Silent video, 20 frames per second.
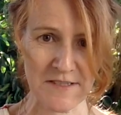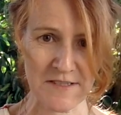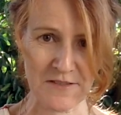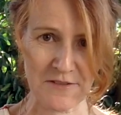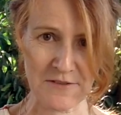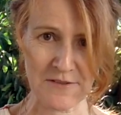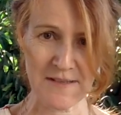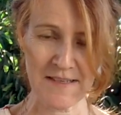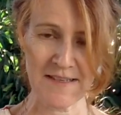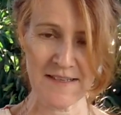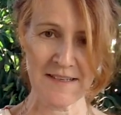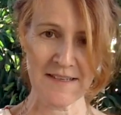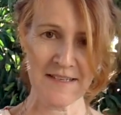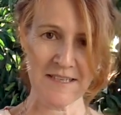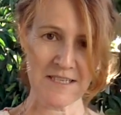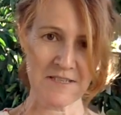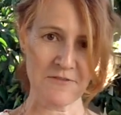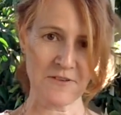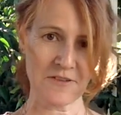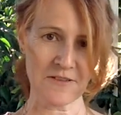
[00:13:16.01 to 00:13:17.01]
So
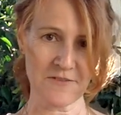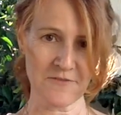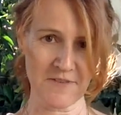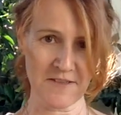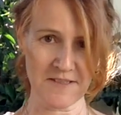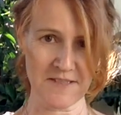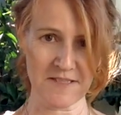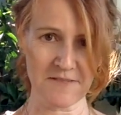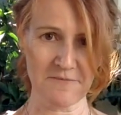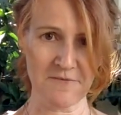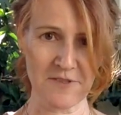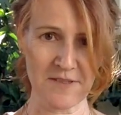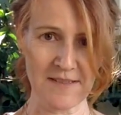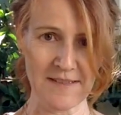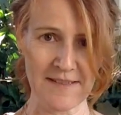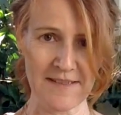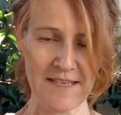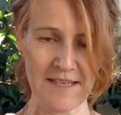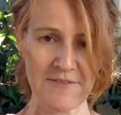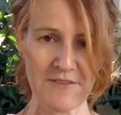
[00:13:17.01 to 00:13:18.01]
if I could find some
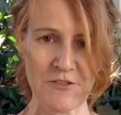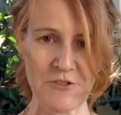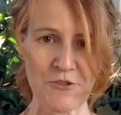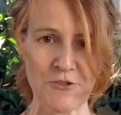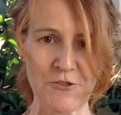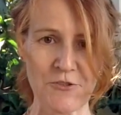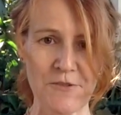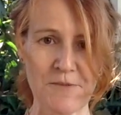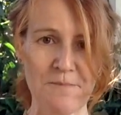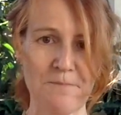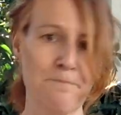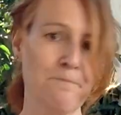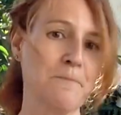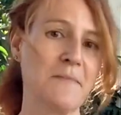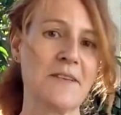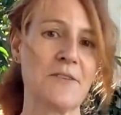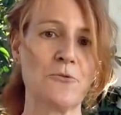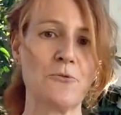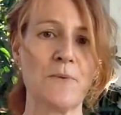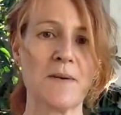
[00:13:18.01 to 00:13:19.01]
really heavy duty
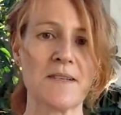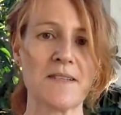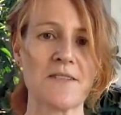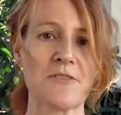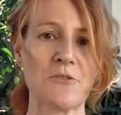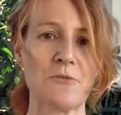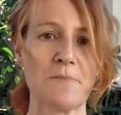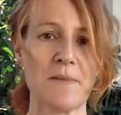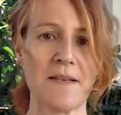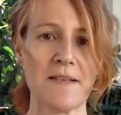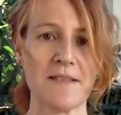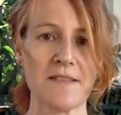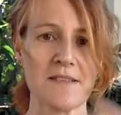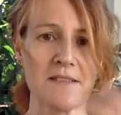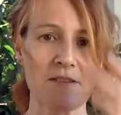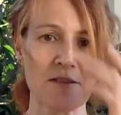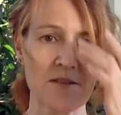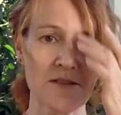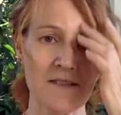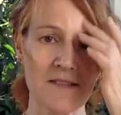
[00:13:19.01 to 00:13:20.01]
metal ones to replace
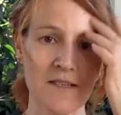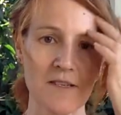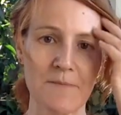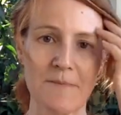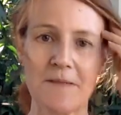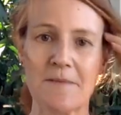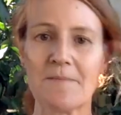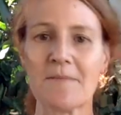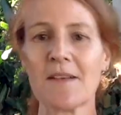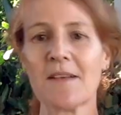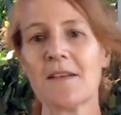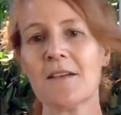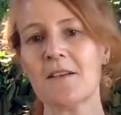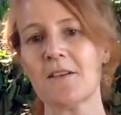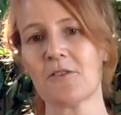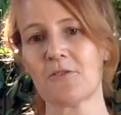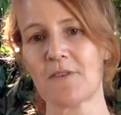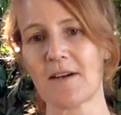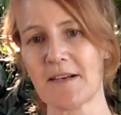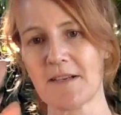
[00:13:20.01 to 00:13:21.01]
those, that'd be
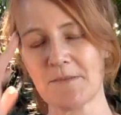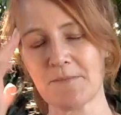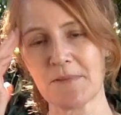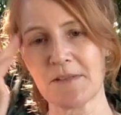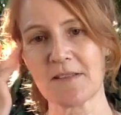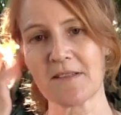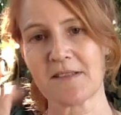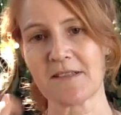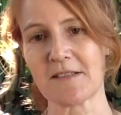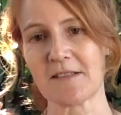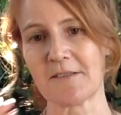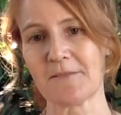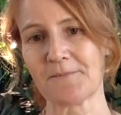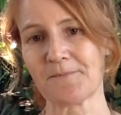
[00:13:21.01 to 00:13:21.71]
great, because